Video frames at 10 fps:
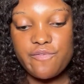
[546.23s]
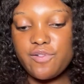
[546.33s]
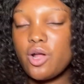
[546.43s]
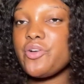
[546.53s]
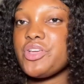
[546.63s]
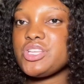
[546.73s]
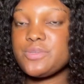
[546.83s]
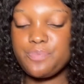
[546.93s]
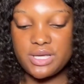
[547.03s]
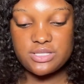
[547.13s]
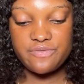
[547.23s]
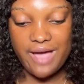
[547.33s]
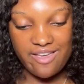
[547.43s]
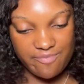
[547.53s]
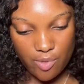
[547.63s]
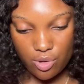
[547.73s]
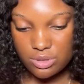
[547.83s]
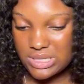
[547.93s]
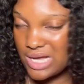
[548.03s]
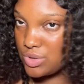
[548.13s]
Flourish picked 5
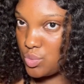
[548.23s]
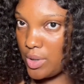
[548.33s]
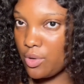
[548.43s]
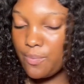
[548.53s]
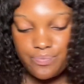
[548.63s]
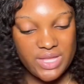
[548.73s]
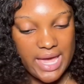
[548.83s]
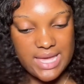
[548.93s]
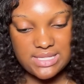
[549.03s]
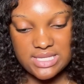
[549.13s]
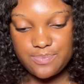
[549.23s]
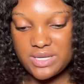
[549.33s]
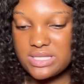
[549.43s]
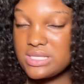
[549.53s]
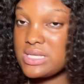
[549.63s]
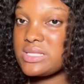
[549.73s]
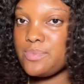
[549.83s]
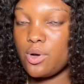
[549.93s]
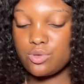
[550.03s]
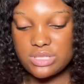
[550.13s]
balls as well. Aces picked 6
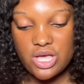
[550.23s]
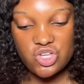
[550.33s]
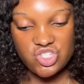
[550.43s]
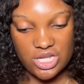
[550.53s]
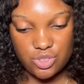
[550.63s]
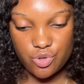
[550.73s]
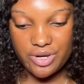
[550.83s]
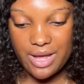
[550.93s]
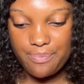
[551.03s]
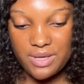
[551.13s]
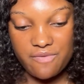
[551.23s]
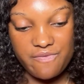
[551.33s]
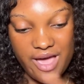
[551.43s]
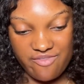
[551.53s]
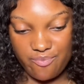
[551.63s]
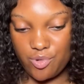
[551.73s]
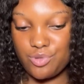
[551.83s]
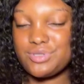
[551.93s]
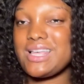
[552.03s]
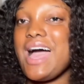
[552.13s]
balls. Shantoria picked 5
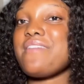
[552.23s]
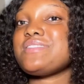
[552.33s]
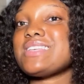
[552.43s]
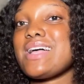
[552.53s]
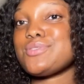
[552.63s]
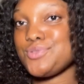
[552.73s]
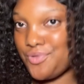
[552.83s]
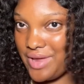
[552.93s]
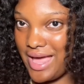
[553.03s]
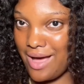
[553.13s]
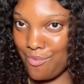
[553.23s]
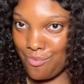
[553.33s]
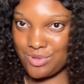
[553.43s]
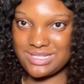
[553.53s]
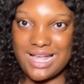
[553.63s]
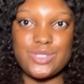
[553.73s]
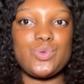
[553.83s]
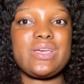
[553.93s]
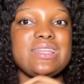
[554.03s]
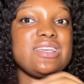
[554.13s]
balls after Toria was
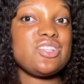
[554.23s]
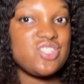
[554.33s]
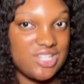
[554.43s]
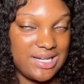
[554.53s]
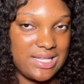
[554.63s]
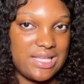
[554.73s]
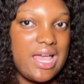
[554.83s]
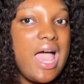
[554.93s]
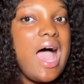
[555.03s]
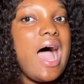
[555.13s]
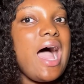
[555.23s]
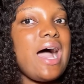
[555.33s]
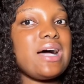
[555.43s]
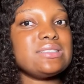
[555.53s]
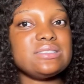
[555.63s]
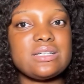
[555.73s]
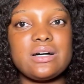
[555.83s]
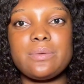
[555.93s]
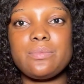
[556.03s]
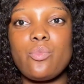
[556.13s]
catwalking initially, and
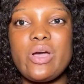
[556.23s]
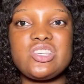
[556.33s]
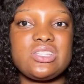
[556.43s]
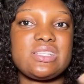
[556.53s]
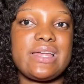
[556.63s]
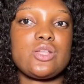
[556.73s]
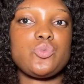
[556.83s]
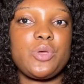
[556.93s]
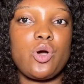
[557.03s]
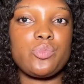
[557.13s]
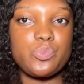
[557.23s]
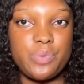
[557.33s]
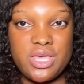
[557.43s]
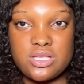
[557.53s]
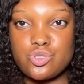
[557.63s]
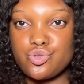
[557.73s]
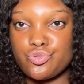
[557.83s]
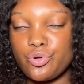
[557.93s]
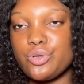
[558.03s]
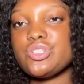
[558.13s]
when she decided to pick up the pace to
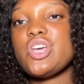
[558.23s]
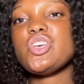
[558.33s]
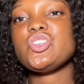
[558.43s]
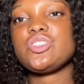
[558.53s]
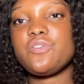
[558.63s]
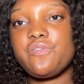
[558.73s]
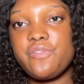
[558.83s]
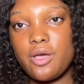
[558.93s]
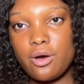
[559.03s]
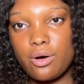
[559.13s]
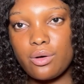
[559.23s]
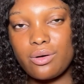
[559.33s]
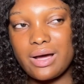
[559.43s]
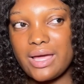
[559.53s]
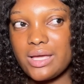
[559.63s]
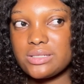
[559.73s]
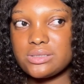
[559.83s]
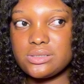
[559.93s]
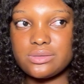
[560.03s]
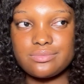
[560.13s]
run, she fell,
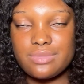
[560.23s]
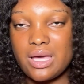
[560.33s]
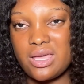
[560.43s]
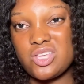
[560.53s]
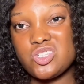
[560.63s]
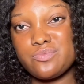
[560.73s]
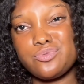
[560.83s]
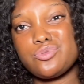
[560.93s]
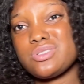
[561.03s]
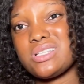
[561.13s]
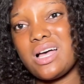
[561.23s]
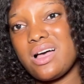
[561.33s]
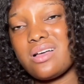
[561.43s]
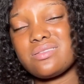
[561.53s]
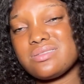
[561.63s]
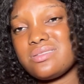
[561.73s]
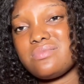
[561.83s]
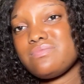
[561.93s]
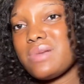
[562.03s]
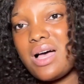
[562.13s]
and I guess she bruised her
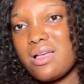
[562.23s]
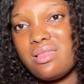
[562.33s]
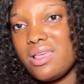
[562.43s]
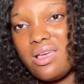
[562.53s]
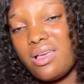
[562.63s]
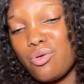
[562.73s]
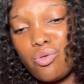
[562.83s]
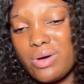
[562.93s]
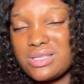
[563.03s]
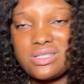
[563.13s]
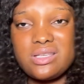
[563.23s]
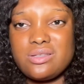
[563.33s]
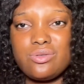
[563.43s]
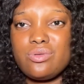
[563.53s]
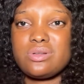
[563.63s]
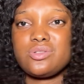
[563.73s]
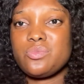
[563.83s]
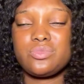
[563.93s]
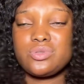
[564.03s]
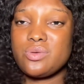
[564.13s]
leg or her skin or
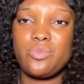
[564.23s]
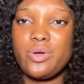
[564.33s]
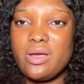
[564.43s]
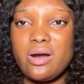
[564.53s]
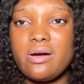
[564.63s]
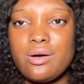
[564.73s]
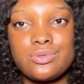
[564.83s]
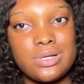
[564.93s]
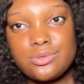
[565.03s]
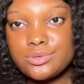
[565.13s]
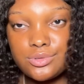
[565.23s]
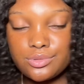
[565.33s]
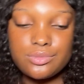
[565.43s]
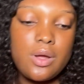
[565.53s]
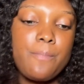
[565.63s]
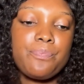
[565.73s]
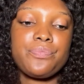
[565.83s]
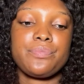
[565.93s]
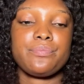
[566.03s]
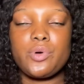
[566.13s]
somewhere around. I don't know,
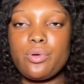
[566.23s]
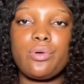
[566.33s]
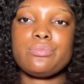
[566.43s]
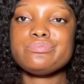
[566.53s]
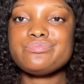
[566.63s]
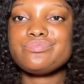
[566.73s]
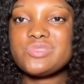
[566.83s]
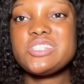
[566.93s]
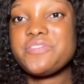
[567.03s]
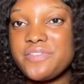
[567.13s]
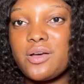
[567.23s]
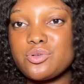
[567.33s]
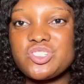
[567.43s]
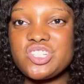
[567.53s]
but she fell.